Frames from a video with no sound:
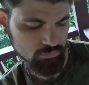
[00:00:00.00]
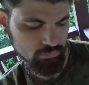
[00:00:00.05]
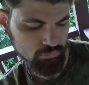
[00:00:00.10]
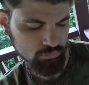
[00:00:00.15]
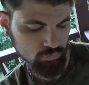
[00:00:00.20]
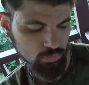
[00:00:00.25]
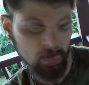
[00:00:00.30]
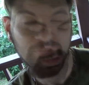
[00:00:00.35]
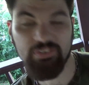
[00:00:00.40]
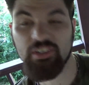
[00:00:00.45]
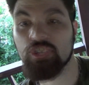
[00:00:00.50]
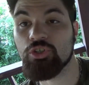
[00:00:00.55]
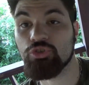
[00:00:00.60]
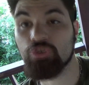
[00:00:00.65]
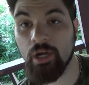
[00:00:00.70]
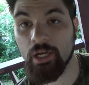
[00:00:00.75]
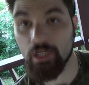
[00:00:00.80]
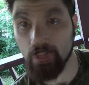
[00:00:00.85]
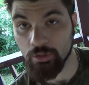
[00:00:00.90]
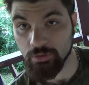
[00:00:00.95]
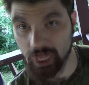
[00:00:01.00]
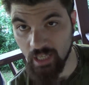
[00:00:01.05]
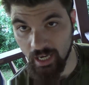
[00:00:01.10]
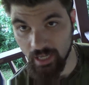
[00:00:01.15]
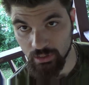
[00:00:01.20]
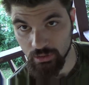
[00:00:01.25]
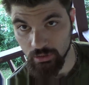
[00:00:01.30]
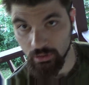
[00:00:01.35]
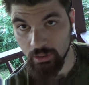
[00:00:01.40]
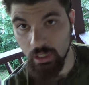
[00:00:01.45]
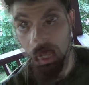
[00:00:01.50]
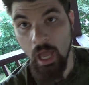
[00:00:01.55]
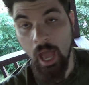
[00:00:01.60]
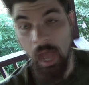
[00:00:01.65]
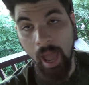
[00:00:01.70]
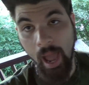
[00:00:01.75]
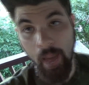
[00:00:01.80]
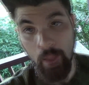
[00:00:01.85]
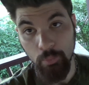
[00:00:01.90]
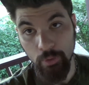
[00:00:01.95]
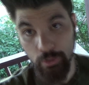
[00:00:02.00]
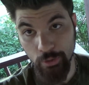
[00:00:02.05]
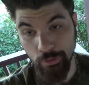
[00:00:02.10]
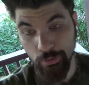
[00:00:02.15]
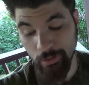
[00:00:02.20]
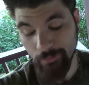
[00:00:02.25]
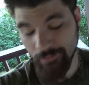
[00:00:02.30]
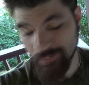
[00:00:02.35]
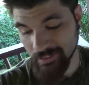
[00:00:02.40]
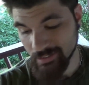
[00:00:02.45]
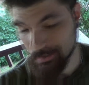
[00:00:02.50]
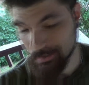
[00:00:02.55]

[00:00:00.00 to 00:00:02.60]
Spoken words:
We're gonna feed Kratos actually, and we're going to feed